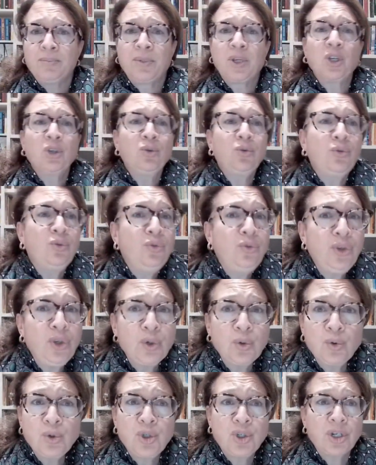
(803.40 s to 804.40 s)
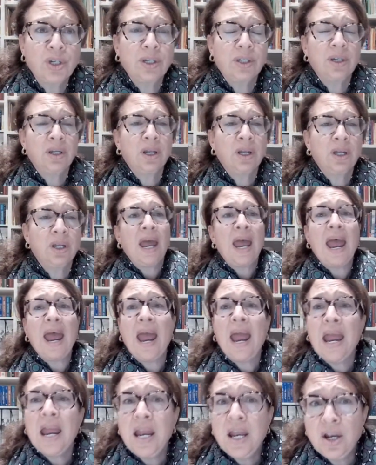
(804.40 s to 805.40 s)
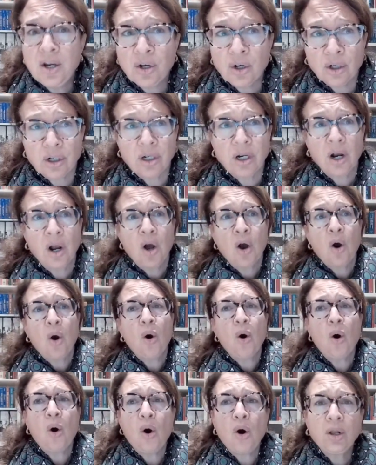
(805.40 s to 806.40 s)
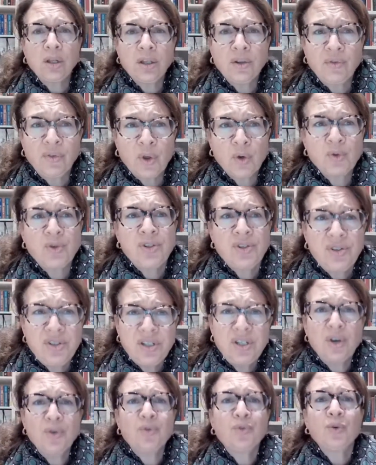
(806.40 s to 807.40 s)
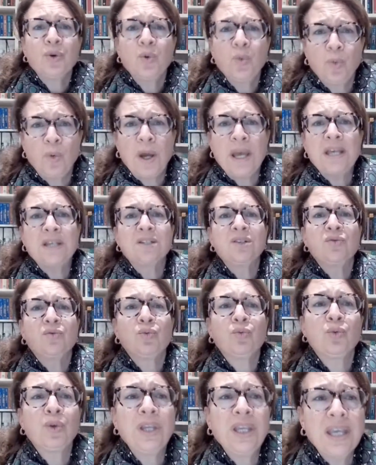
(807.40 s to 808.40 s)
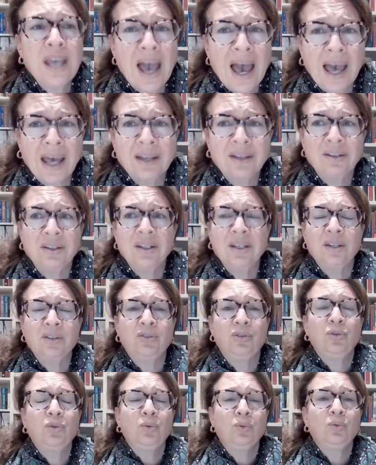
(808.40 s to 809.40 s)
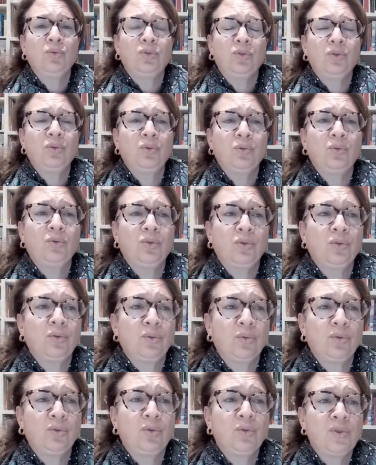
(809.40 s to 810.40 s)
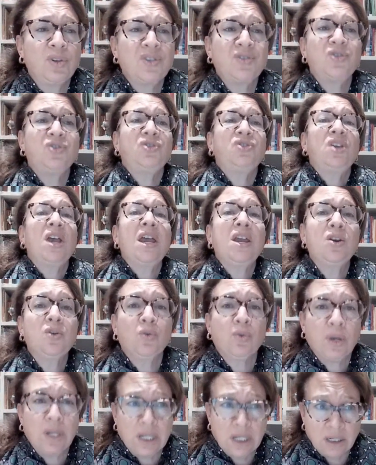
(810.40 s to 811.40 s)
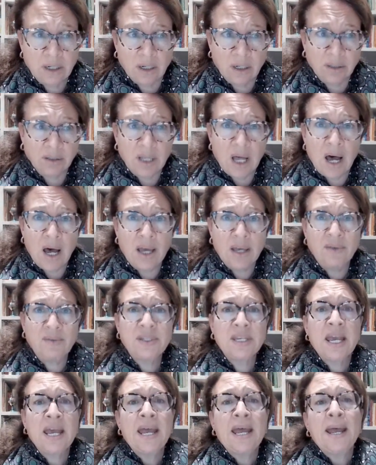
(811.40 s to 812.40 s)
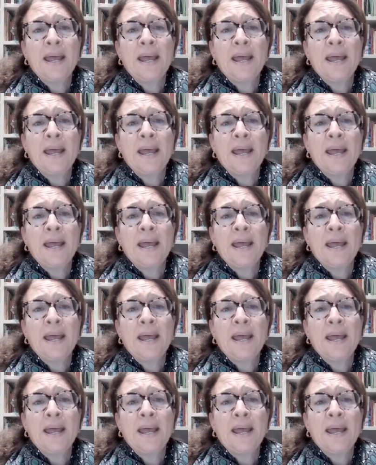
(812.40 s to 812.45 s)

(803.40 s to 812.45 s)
confusion, anger, all of those different ways of reacting to the sacred in our lives.